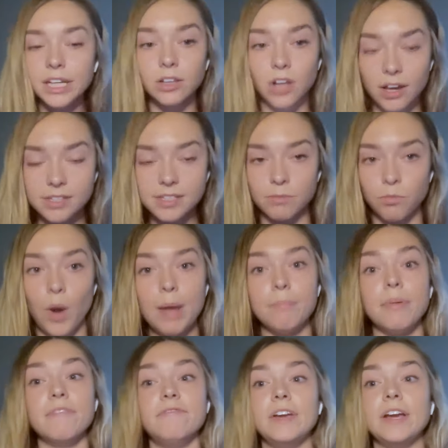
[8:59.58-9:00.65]
lost some weight,
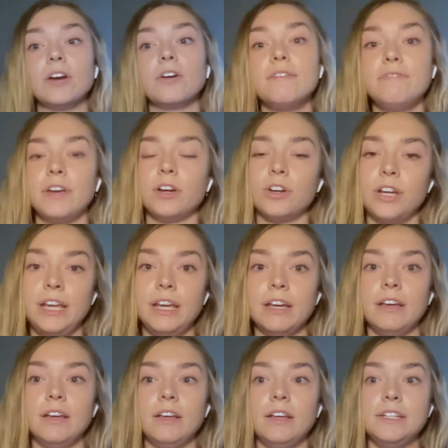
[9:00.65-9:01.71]
but very, very
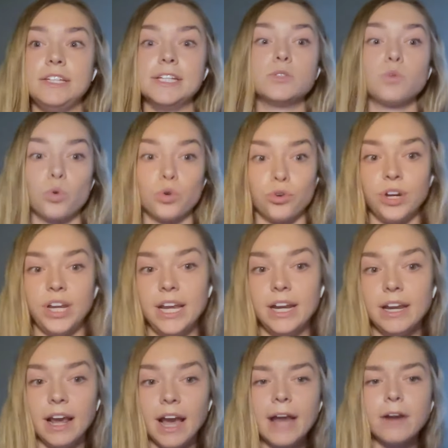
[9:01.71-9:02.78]
disordered
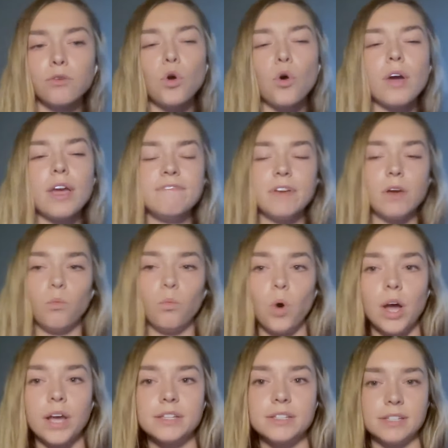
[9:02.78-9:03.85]
eating. I don't know if it
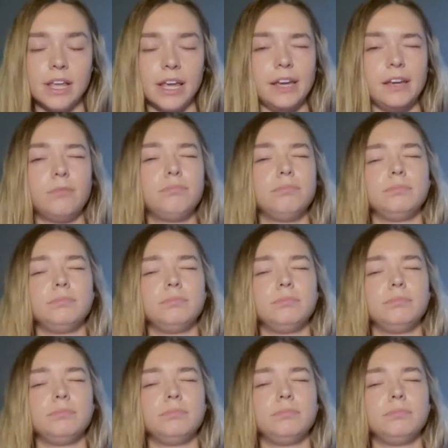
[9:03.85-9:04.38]
was like